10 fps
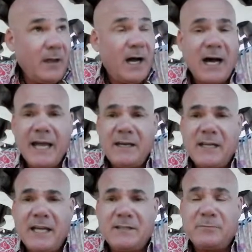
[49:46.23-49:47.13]

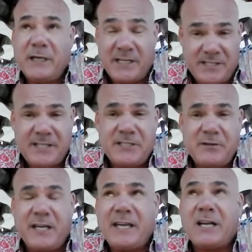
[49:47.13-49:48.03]
and it, because of the
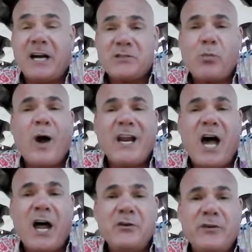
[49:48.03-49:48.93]
duty, it costs
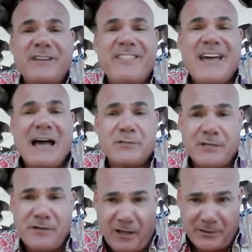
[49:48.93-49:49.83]

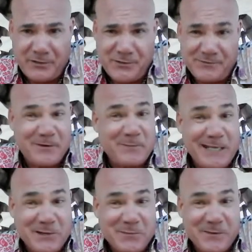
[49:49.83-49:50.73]
$100,000 for a
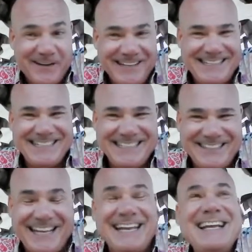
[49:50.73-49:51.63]
Mini Cooper,
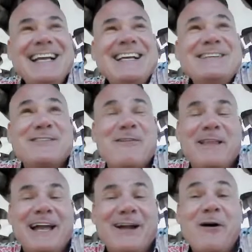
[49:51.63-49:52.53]
okay? So I'm
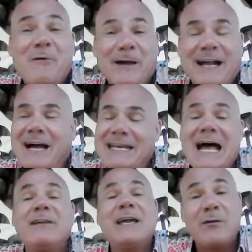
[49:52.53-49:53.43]
like, oh my God.
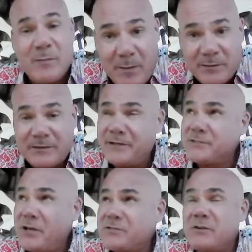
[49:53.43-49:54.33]
Now, you got to remember that
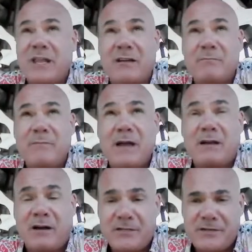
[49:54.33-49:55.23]
there's also a lot of
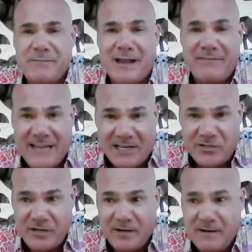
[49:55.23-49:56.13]
cars that are
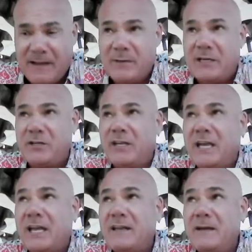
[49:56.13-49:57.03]
manufactured. I mean, you can
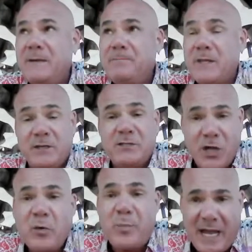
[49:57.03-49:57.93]
get, that you
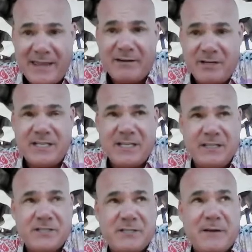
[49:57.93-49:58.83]
don't pay that
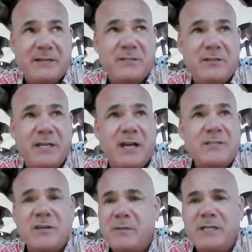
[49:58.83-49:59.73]
ridiculous amount of money.
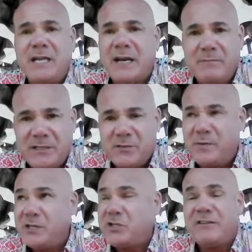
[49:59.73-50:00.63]
I mean, you can get a
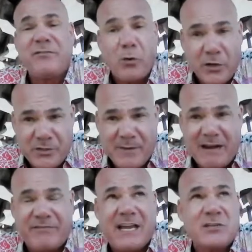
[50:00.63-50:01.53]
Mitsubishi, Fords are
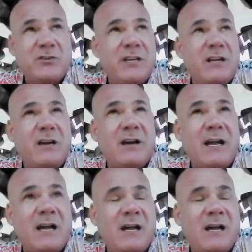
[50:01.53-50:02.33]
manufactured here.